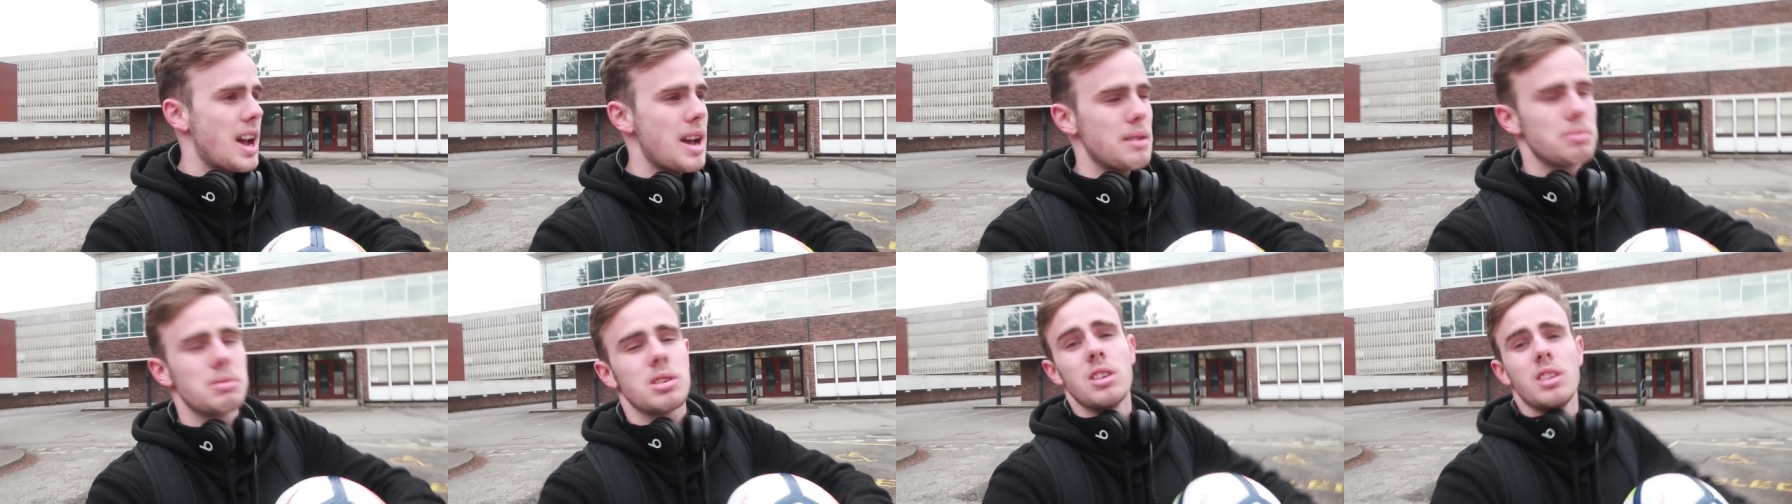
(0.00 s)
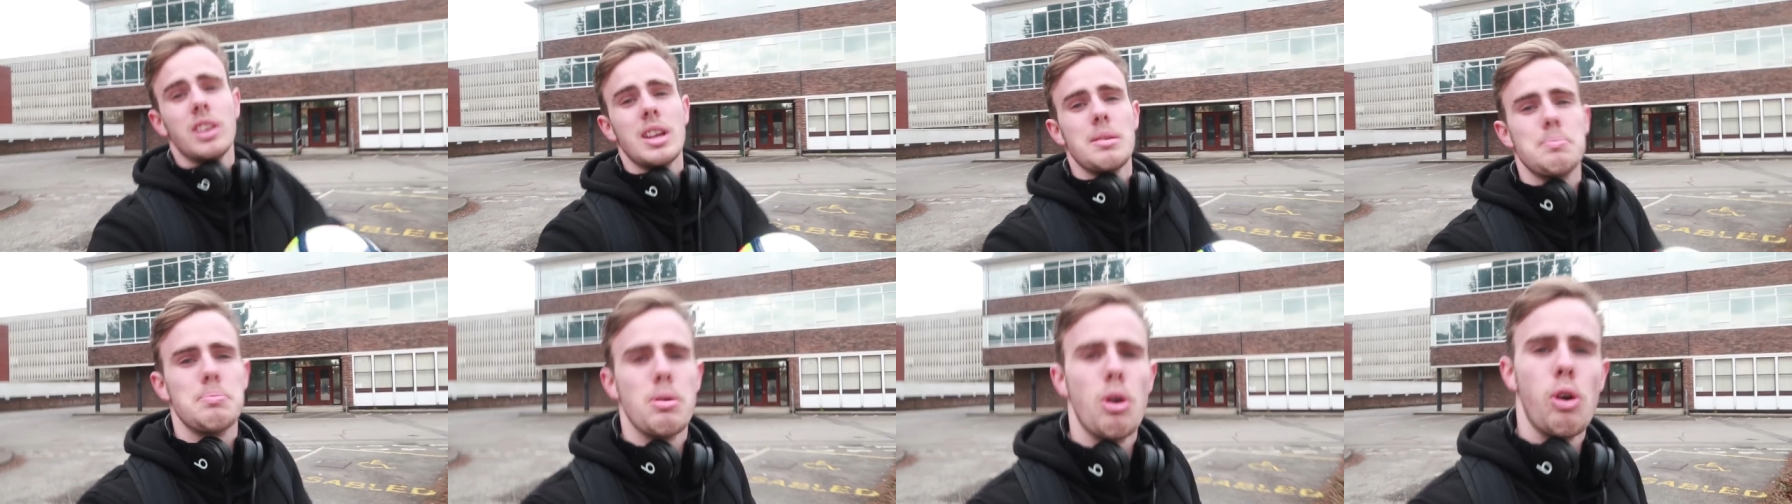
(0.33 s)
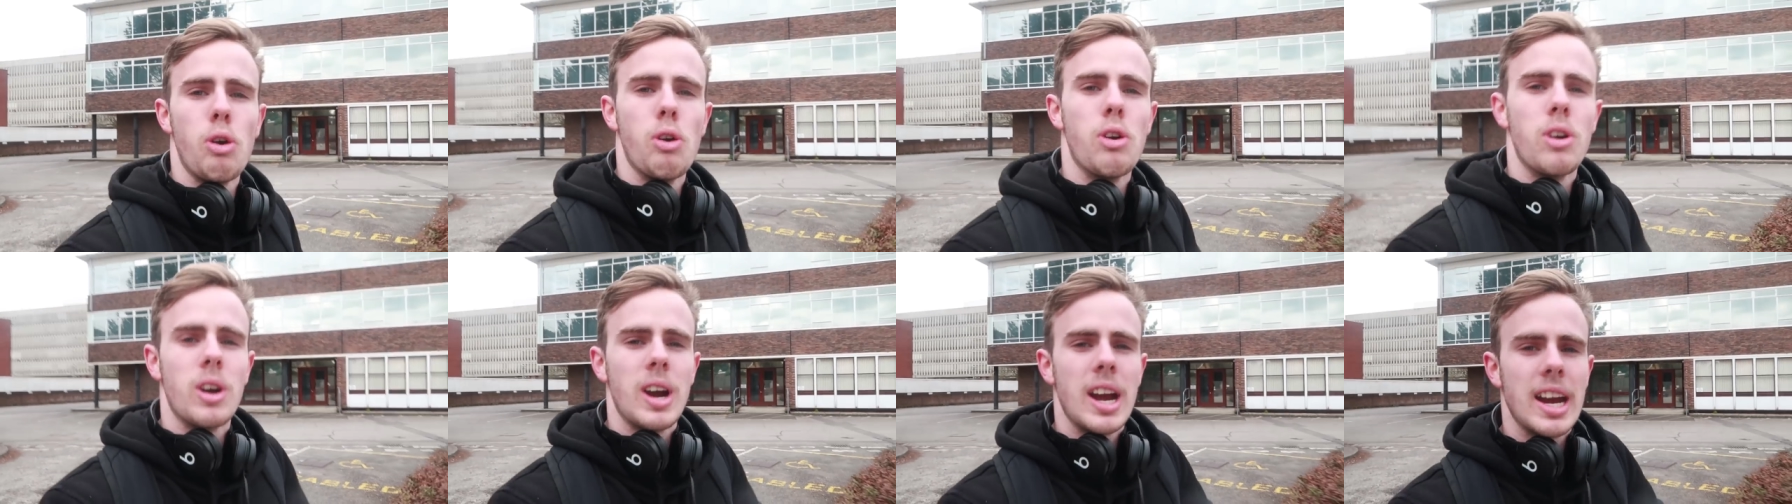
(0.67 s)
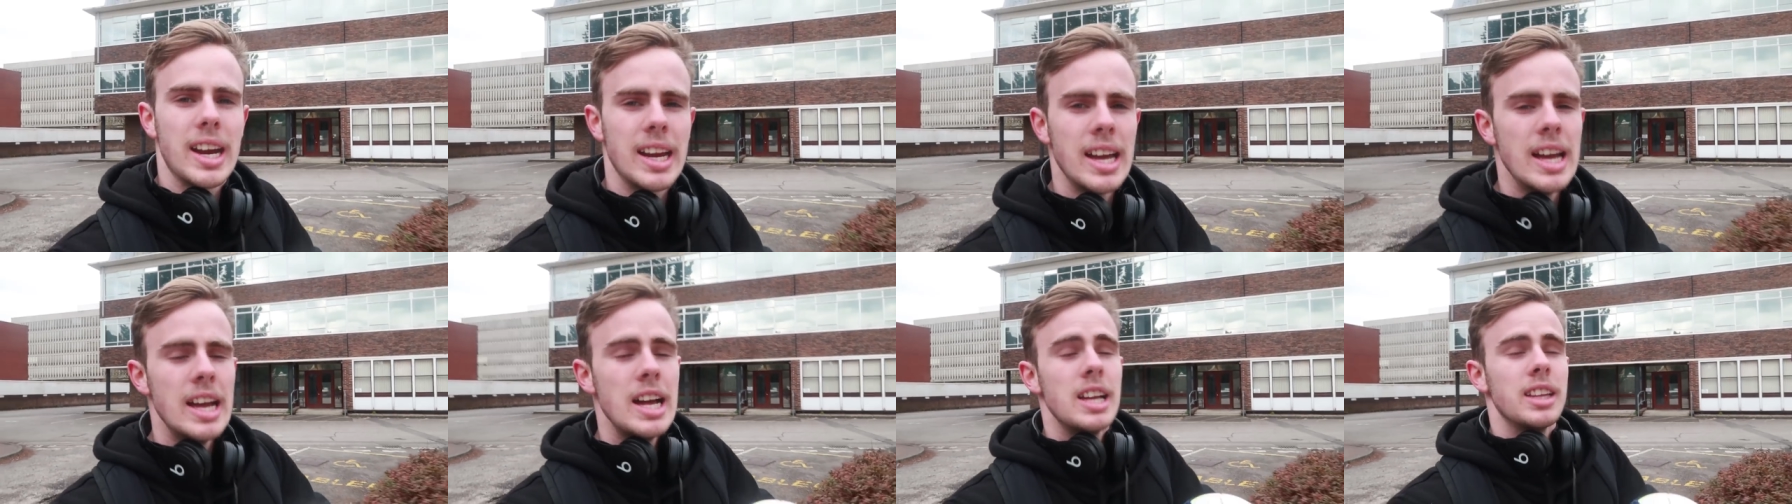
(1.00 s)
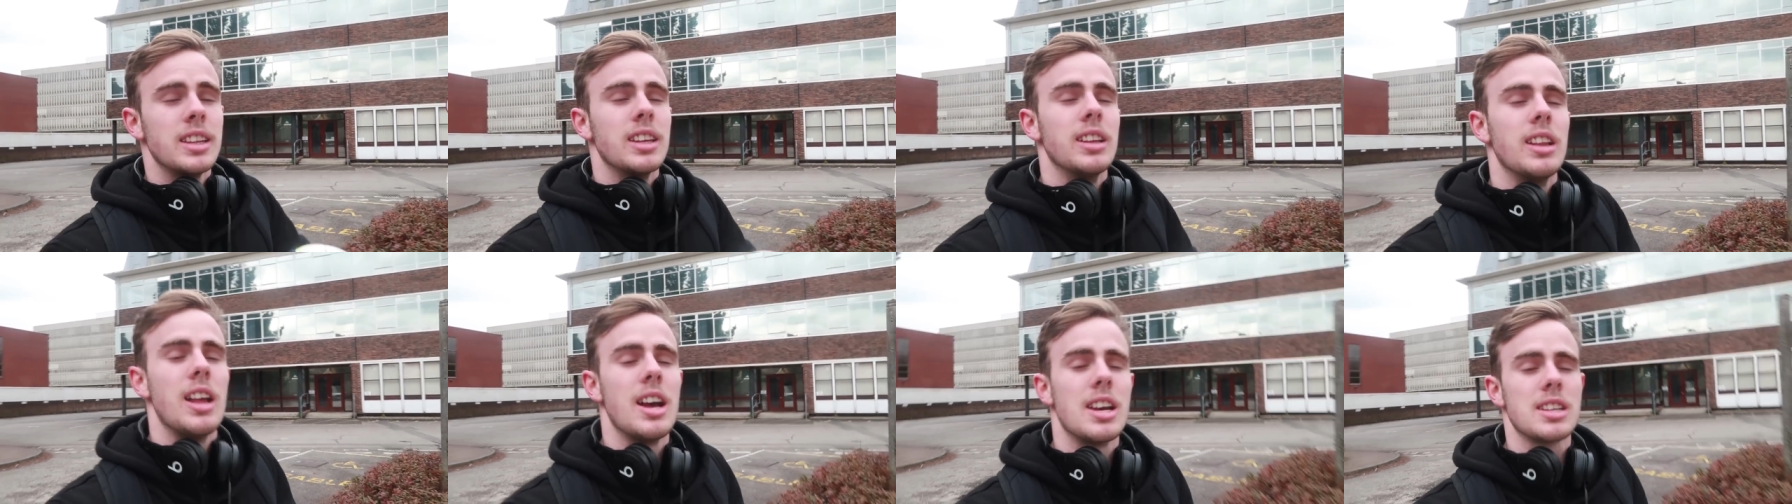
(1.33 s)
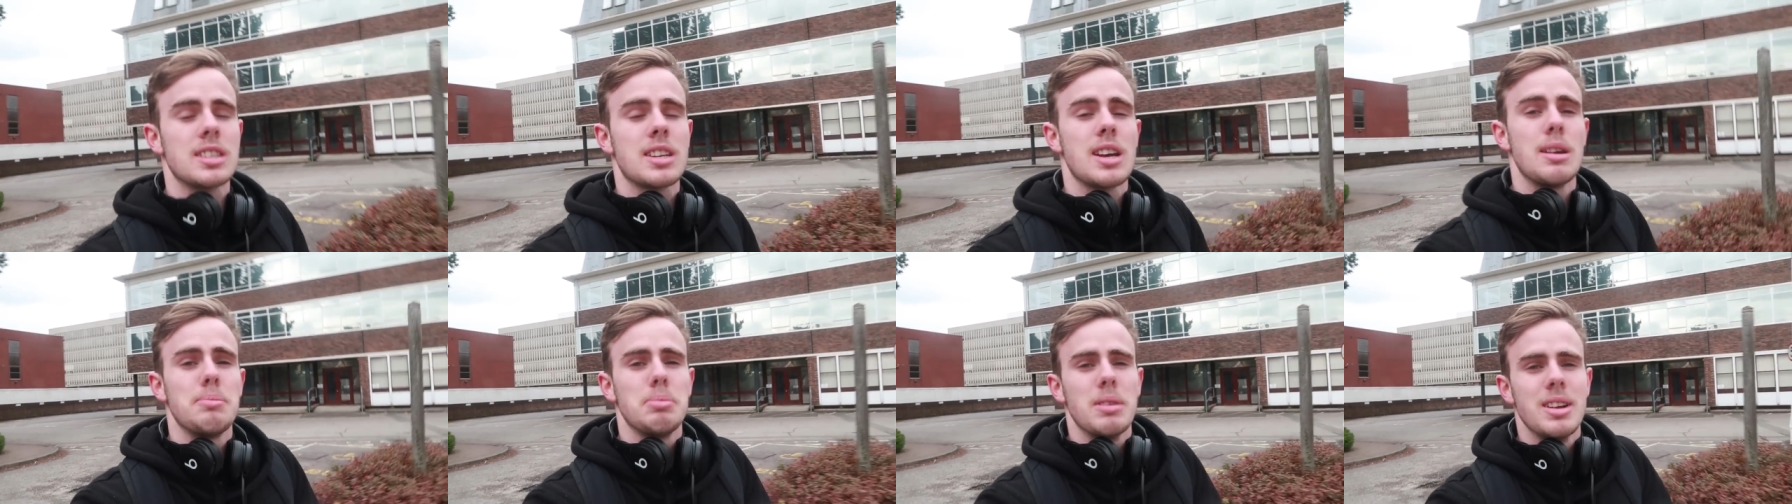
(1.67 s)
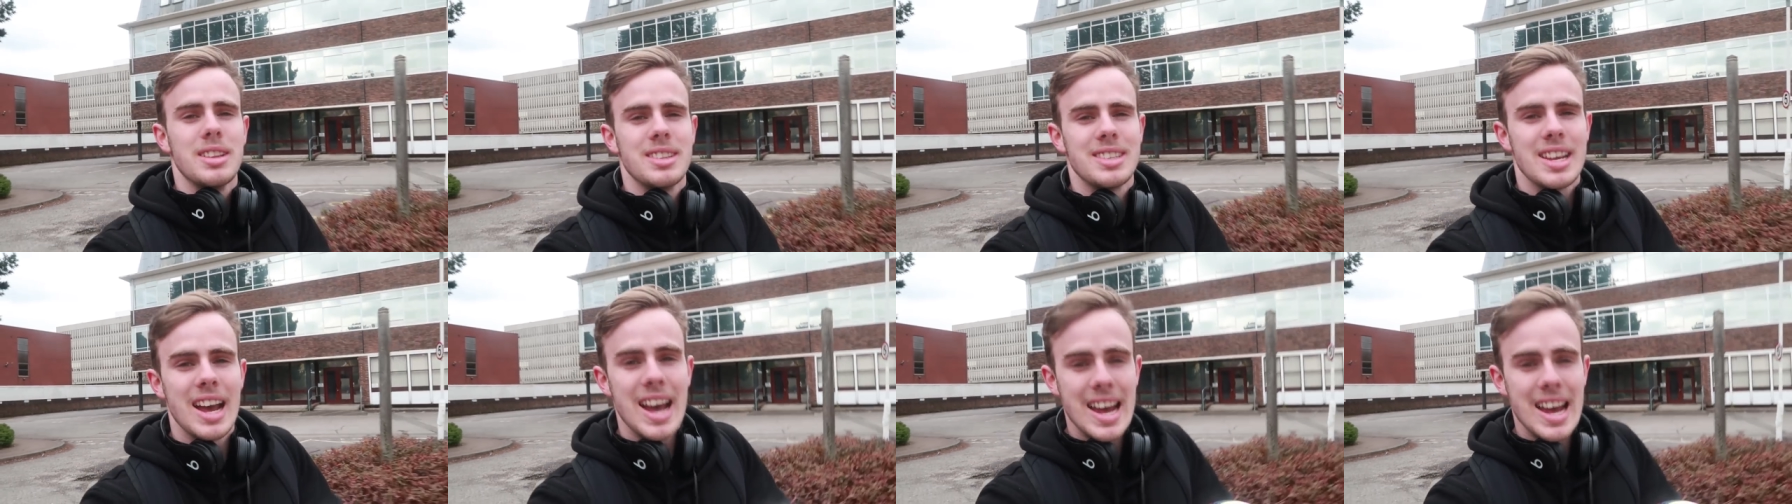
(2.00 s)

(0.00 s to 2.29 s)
absolutely pouring the last couple of